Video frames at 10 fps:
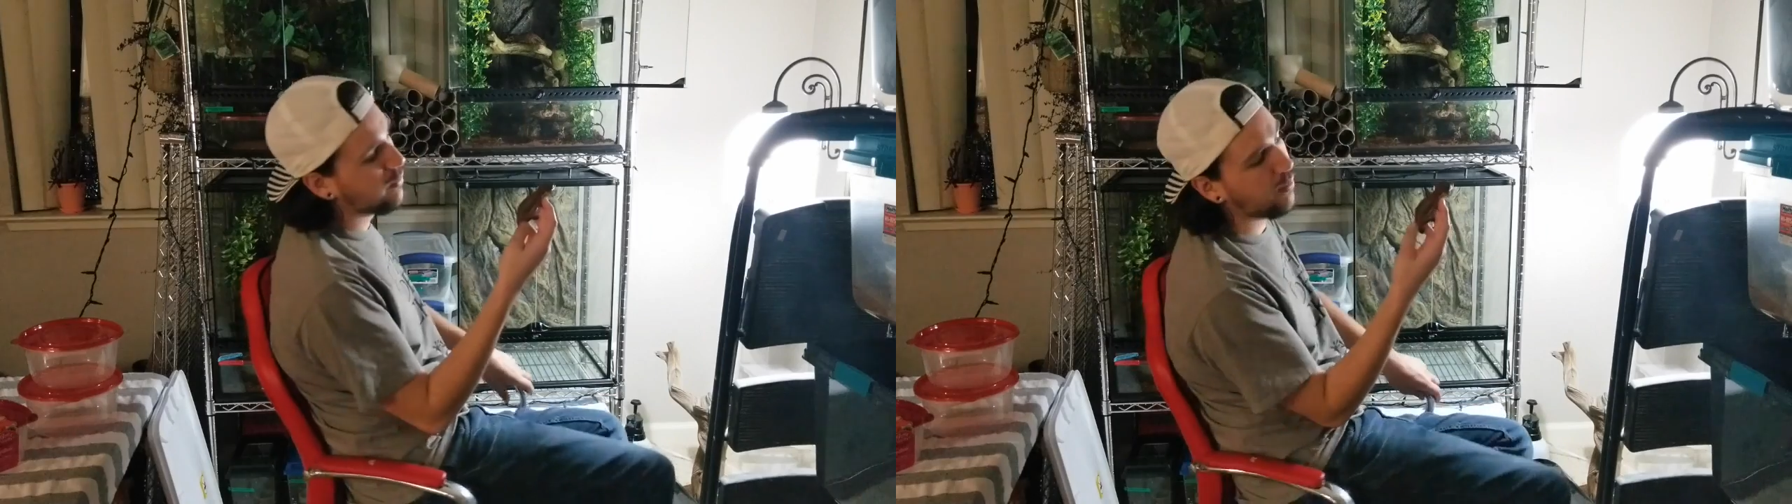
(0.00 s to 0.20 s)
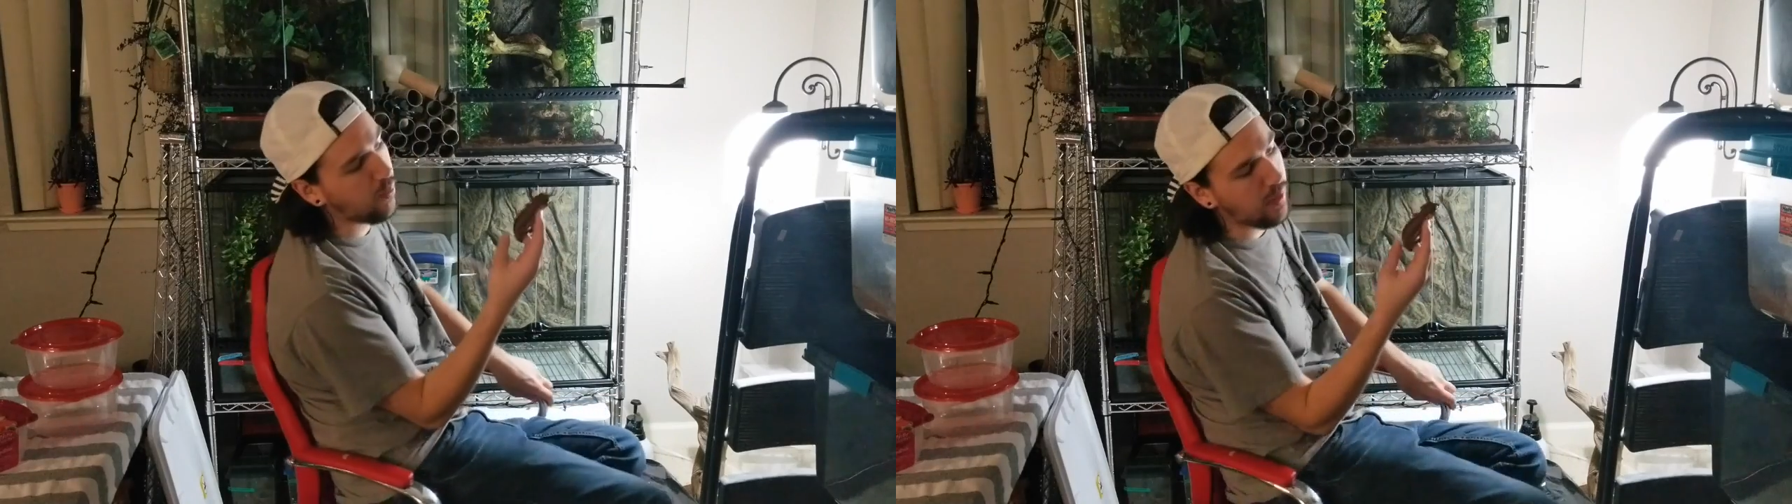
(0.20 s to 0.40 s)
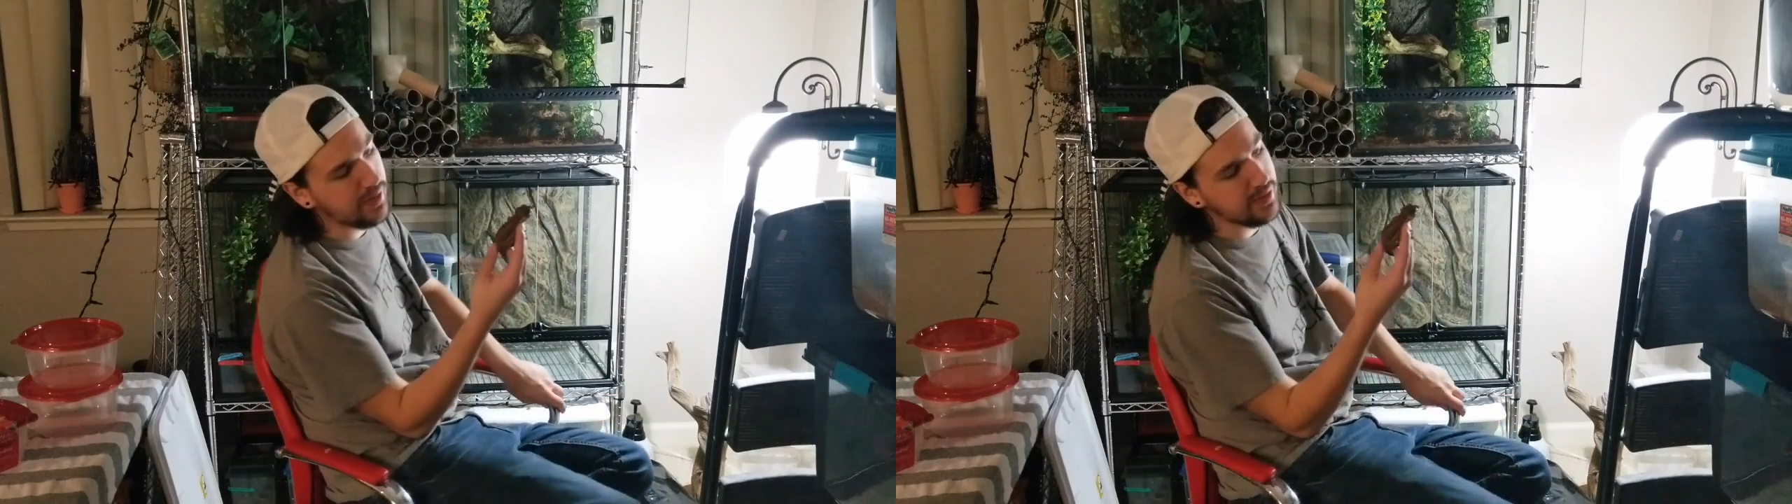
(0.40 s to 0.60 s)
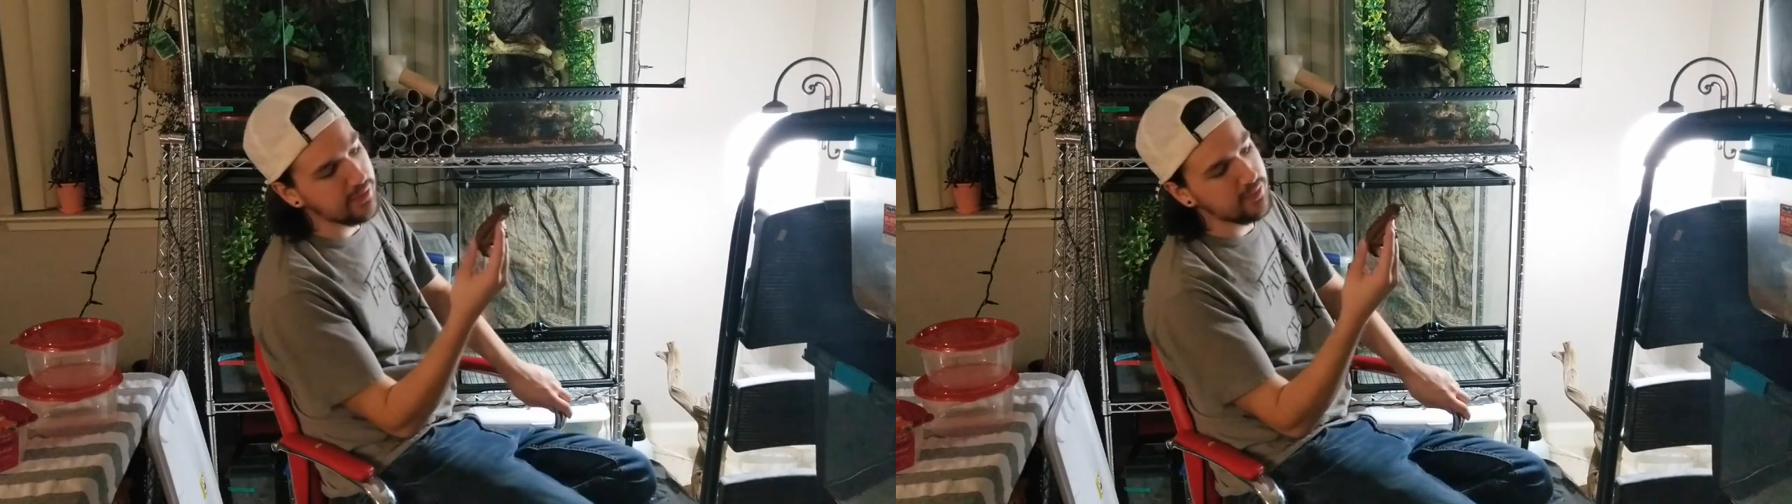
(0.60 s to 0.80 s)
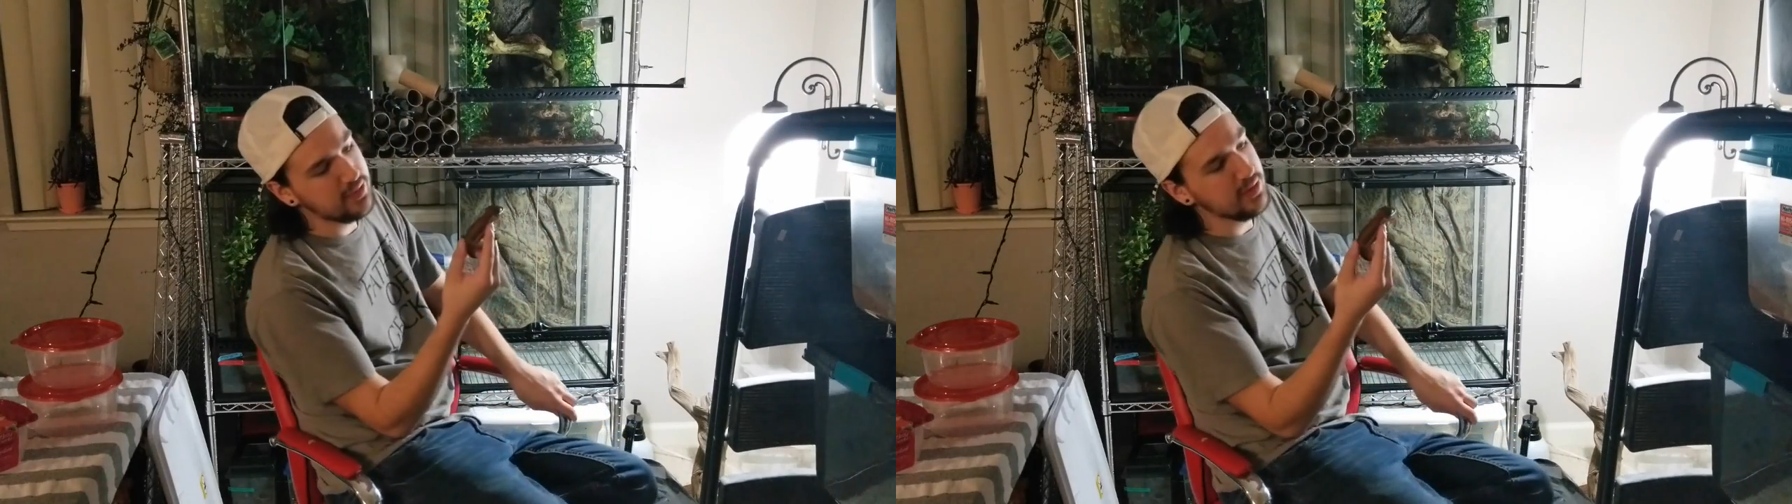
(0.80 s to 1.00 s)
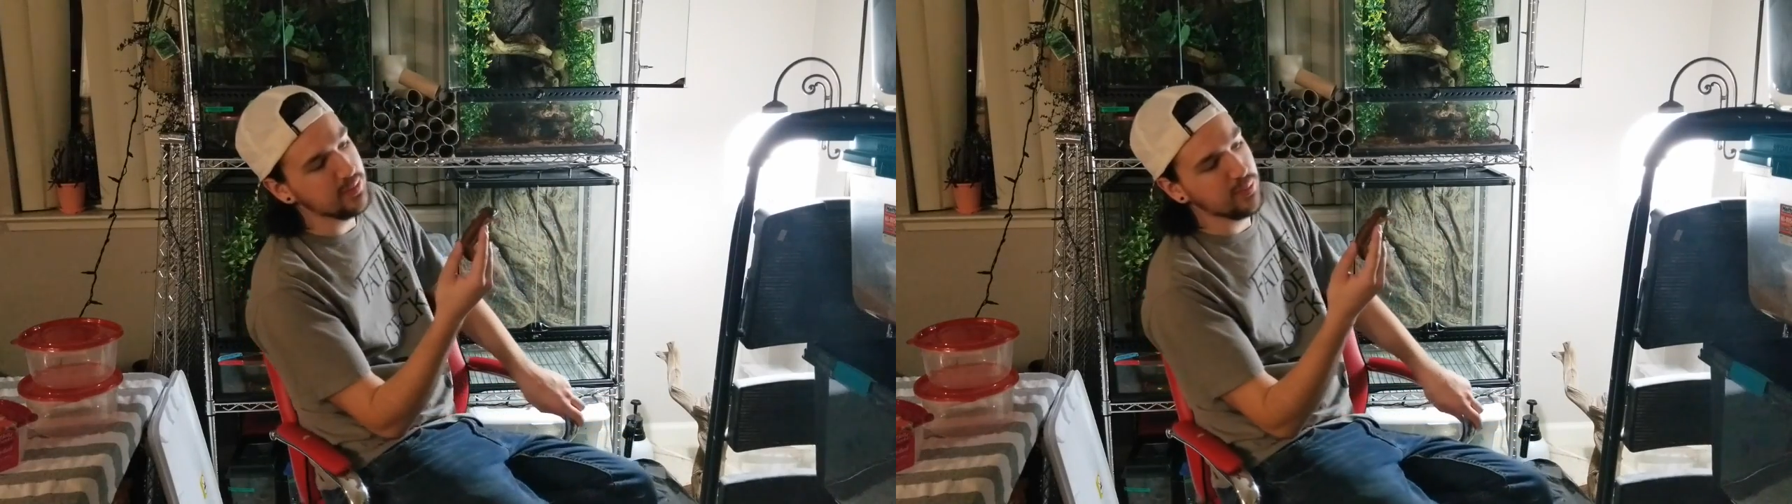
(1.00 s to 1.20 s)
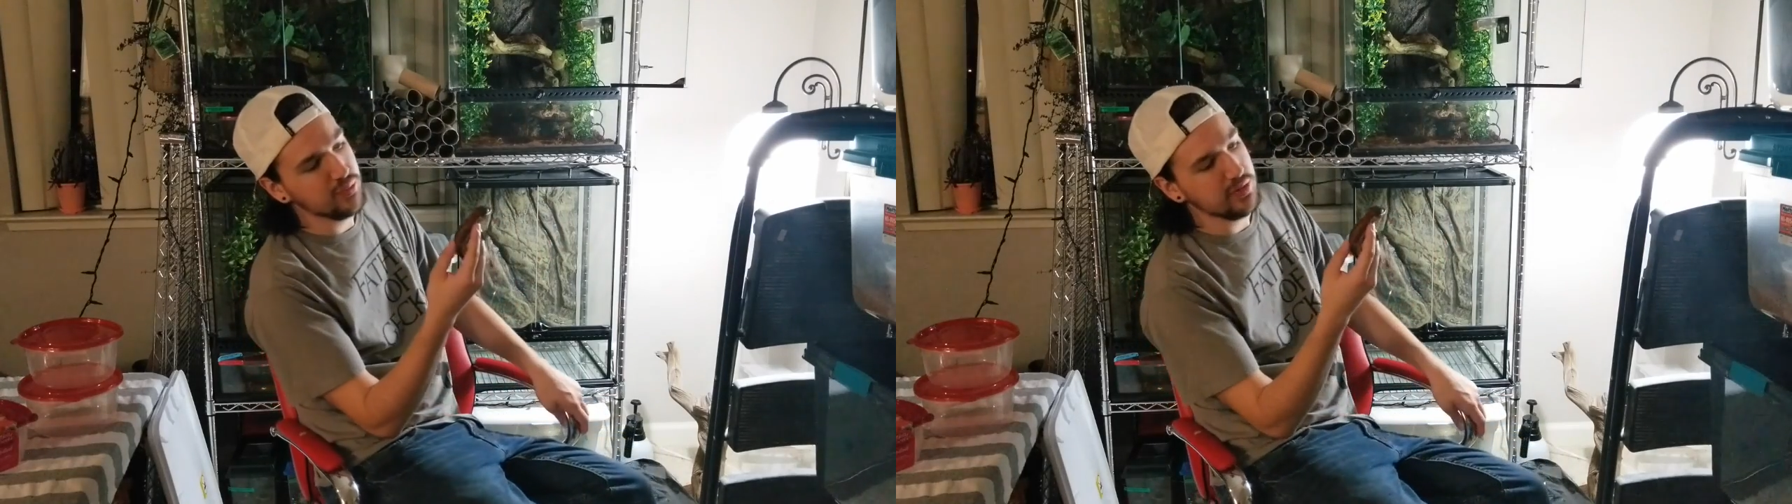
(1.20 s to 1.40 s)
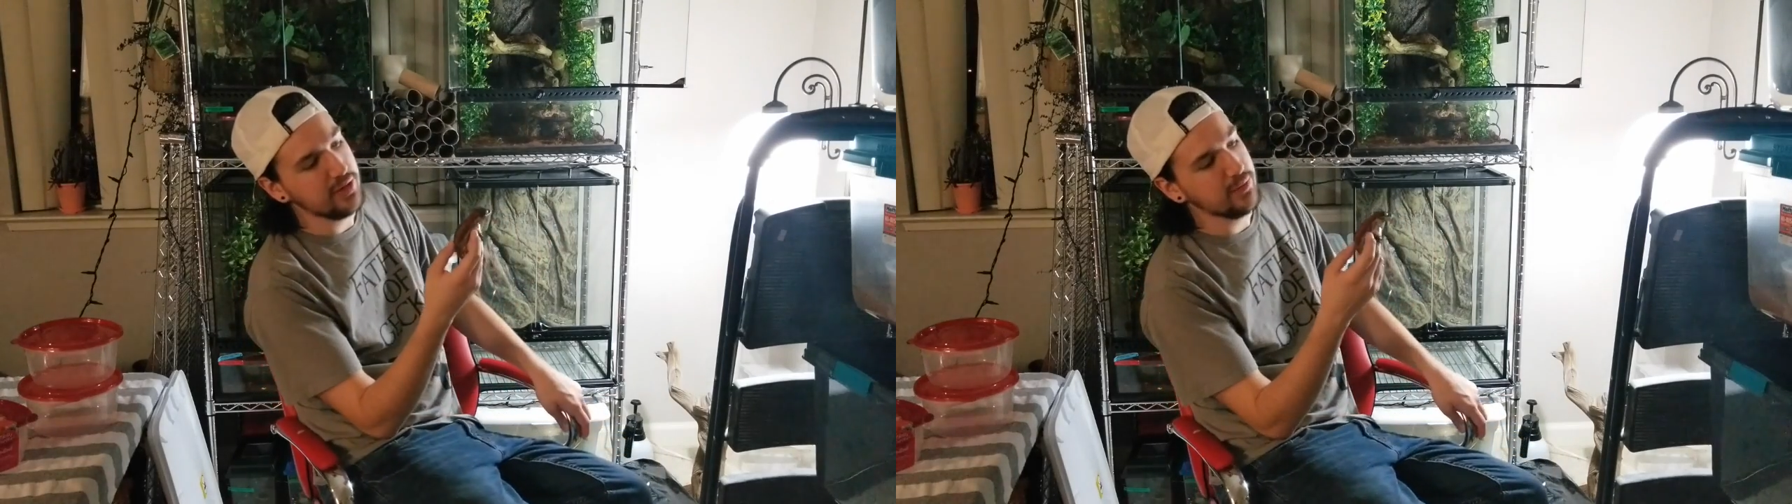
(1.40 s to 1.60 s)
white with these bright